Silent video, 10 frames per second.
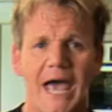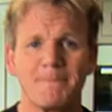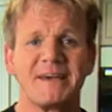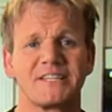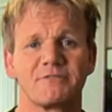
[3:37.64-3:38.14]

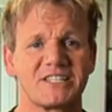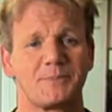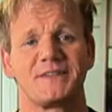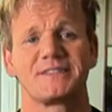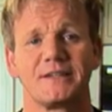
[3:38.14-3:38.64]
Amazing
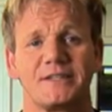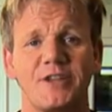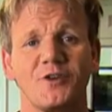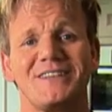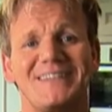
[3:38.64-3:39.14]
recipes
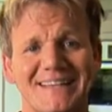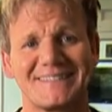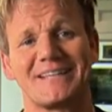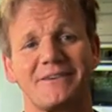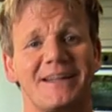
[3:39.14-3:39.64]
don't
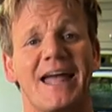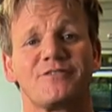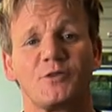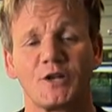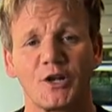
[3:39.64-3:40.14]
necessarily
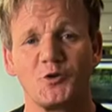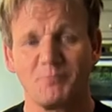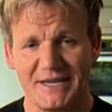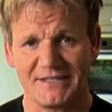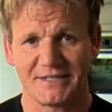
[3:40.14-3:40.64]
have to include
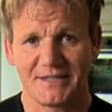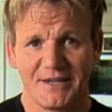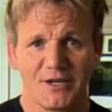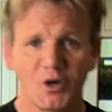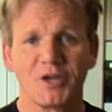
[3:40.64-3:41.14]
meat.
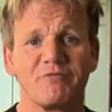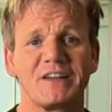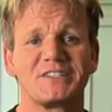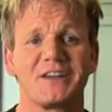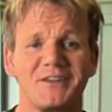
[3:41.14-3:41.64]
Cooking
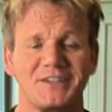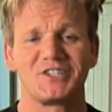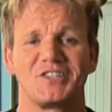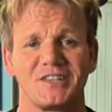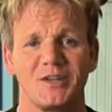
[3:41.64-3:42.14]
vegetarian
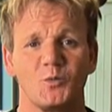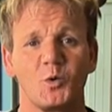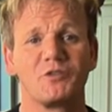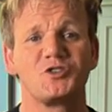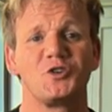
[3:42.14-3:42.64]
dishes
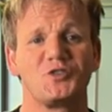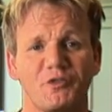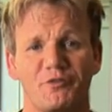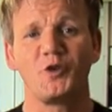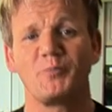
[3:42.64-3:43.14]
will reduce your
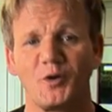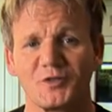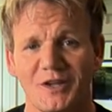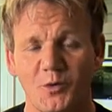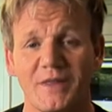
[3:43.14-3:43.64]
food
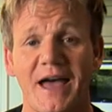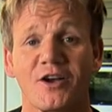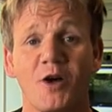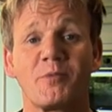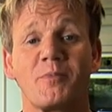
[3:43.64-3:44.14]
bills without
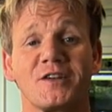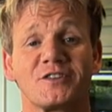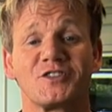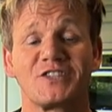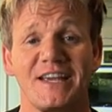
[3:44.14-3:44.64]

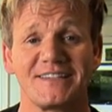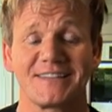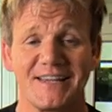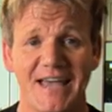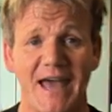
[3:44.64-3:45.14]
compromising on taste
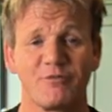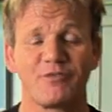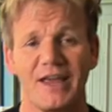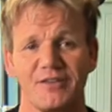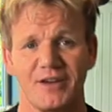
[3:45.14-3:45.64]
and
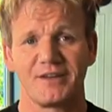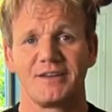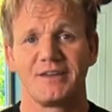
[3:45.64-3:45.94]
flavour.